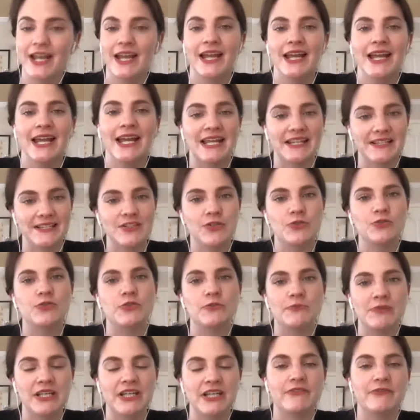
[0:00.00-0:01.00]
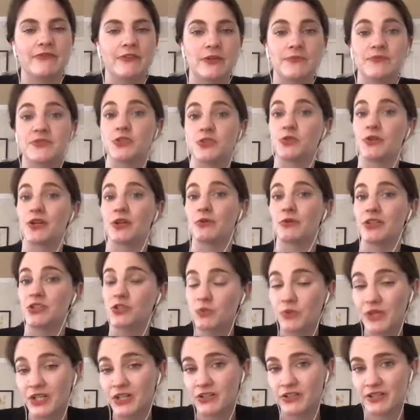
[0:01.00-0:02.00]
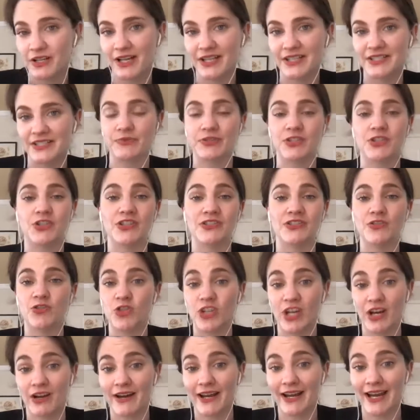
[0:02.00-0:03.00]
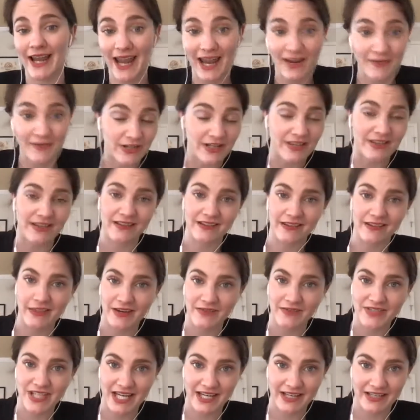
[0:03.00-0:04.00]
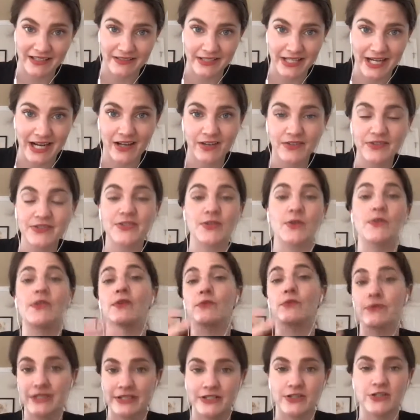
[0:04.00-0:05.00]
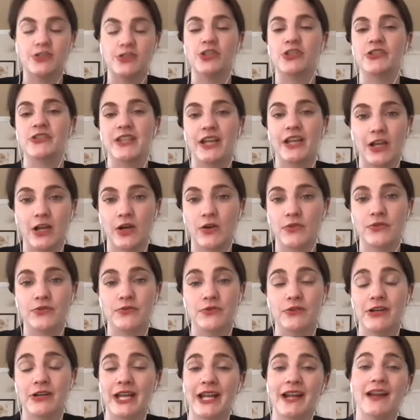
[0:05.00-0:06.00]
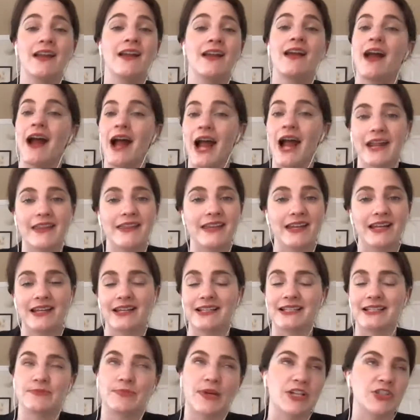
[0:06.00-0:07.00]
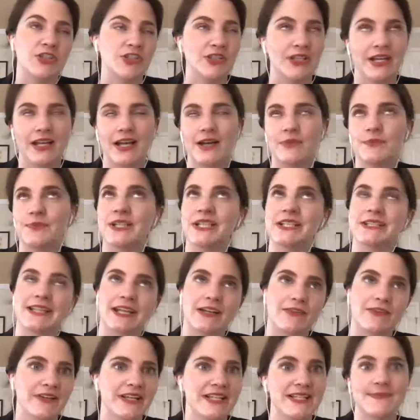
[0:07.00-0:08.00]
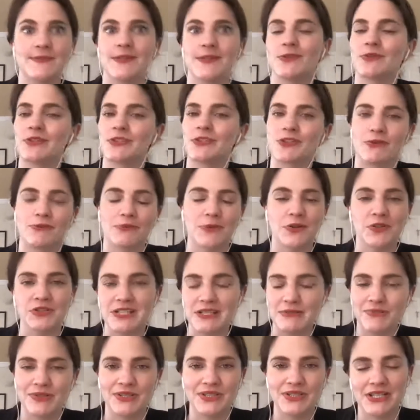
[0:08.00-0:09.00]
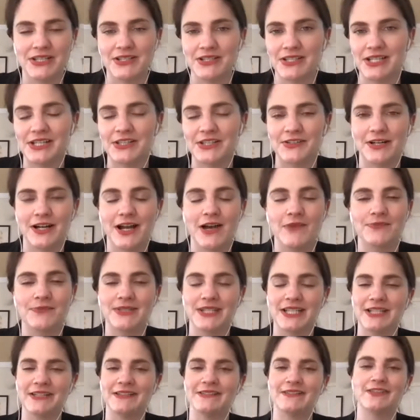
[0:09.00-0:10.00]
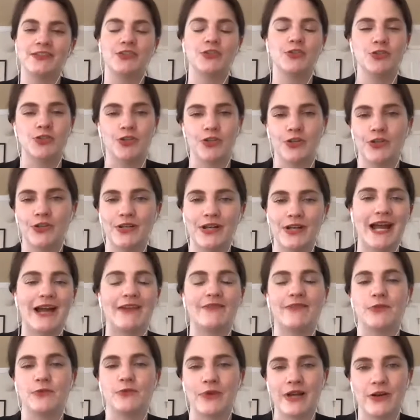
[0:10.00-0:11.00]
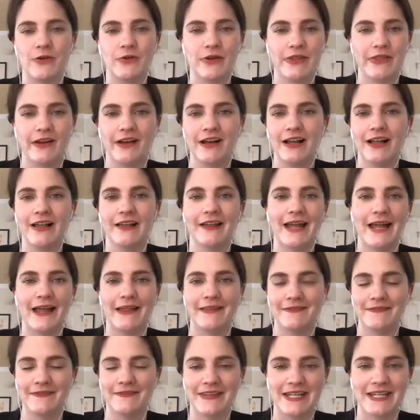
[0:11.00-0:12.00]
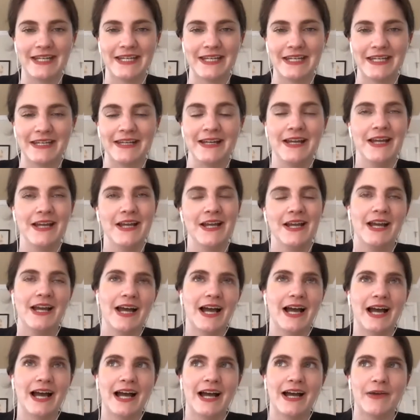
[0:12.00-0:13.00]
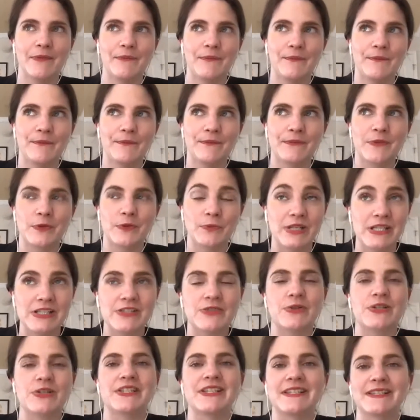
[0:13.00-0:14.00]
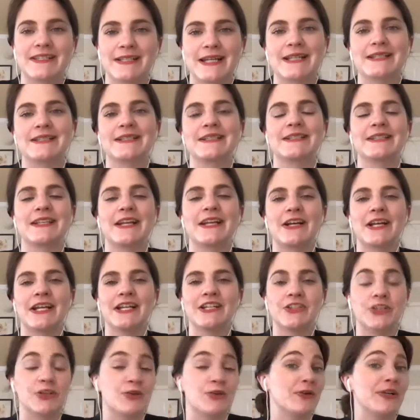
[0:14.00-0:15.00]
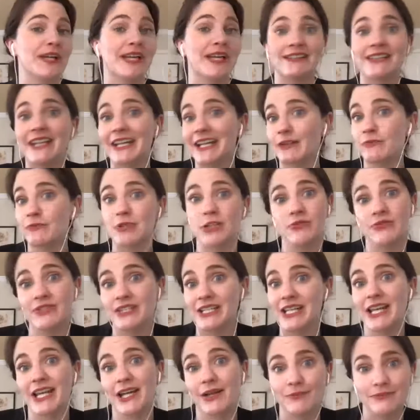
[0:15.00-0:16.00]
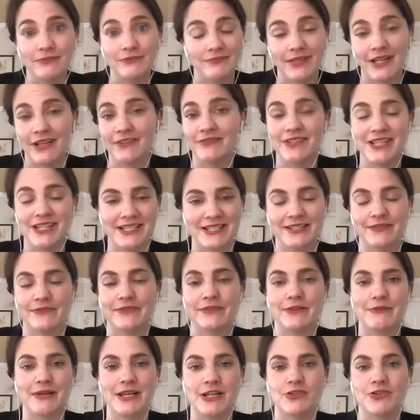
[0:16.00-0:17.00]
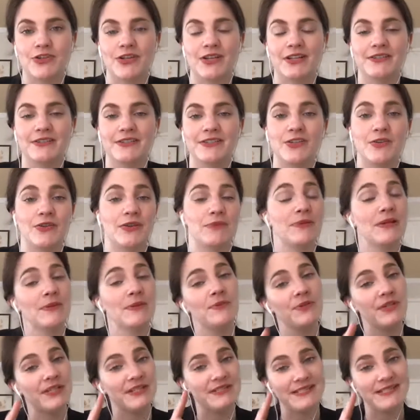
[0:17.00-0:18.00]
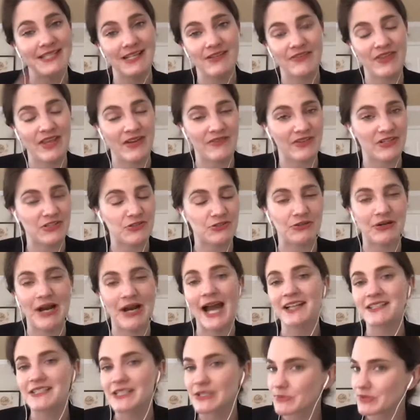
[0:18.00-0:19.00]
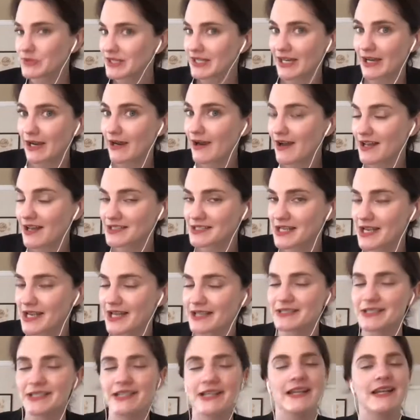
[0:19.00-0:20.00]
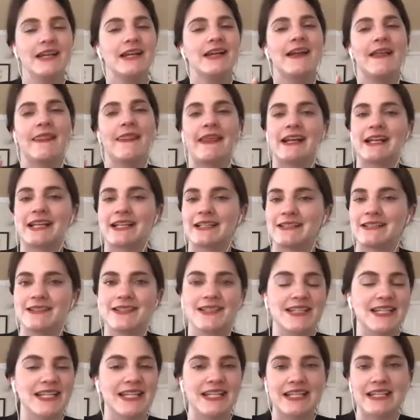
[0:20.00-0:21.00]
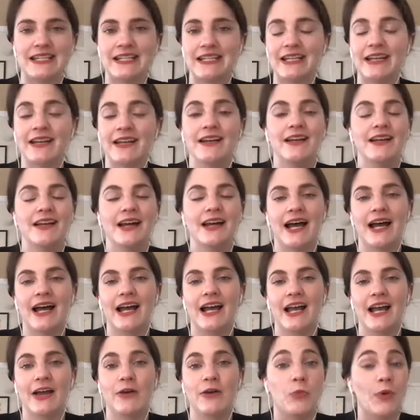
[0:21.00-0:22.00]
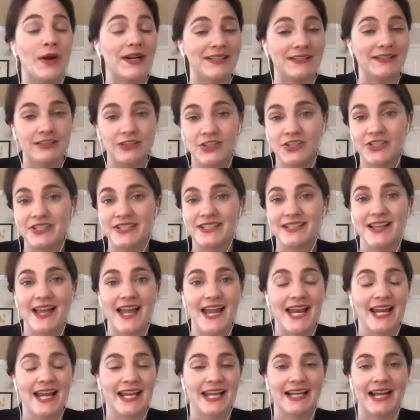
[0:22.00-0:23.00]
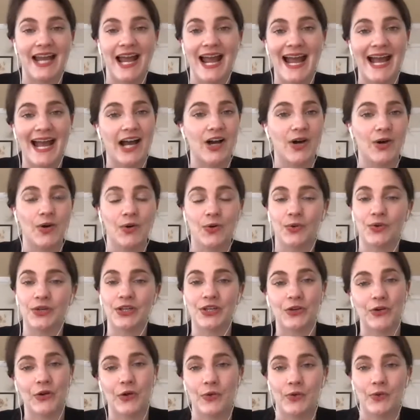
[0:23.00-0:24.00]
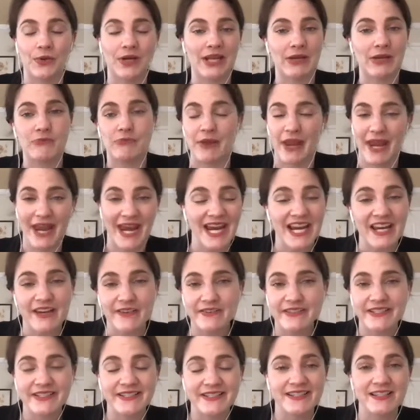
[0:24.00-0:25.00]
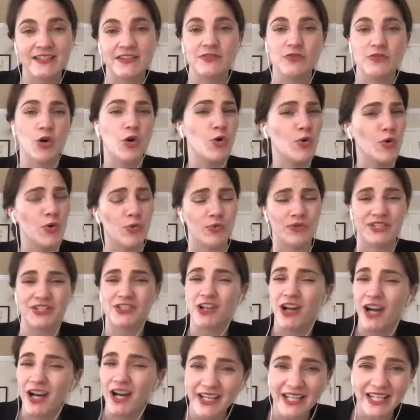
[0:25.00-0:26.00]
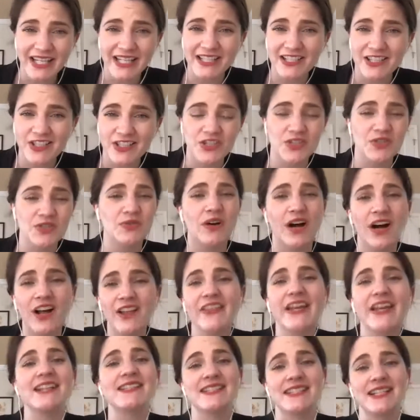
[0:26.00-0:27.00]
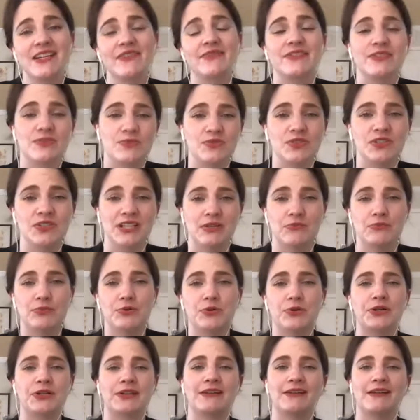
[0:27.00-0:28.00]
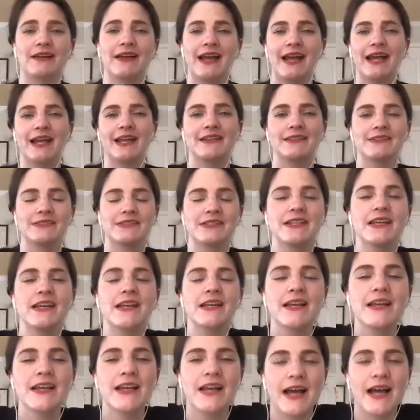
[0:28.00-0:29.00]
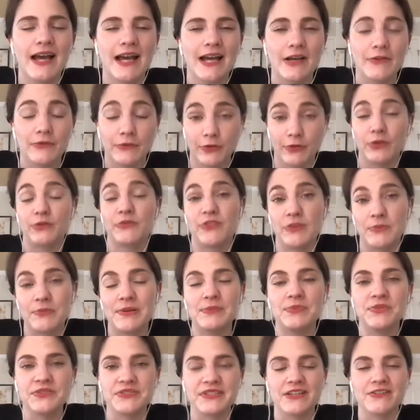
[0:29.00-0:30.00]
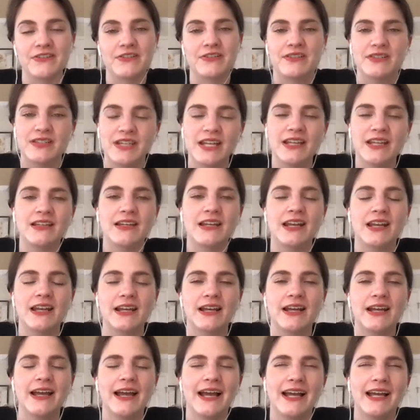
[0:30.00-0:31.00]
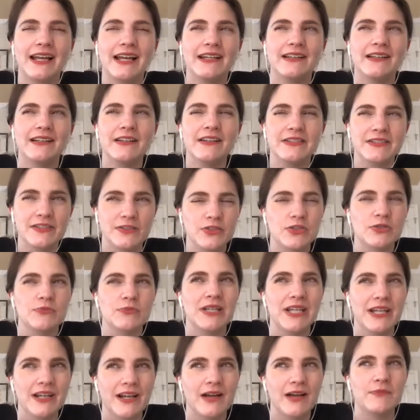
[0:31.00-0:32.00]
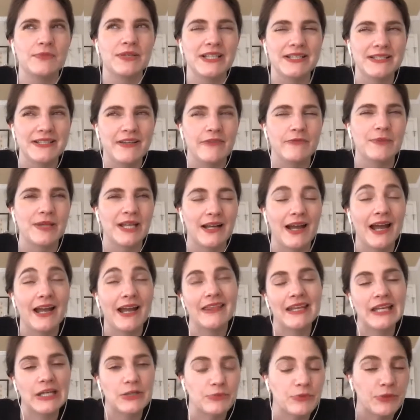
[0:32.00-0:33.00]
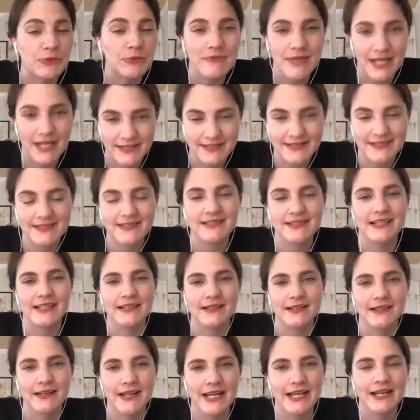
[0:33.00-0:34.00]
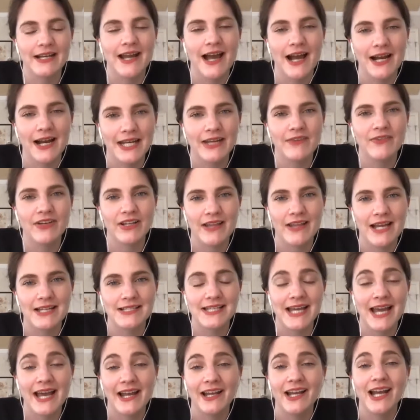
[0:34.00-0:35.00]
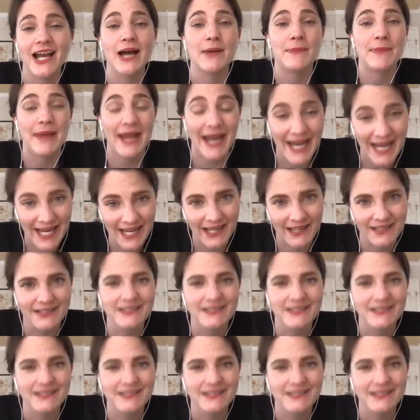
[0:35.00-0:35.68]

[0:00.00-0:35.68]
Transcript: is social media firms doing what Twitter does, which is sharing everything that they've taken down so that researchers can go through it. I think, especially companies like Facebook, which are multi billion dollar companies, should have the wherewithal and the um, resources necessary to create like a museum of disinformation so that people can see if they've interacted with that content, they can see uh, what it looks like and how you know it behaves who it was targeted to all that stuff is really important and uh, for for people's understanding and the social media companies have been i think remiss in in not giving that data up and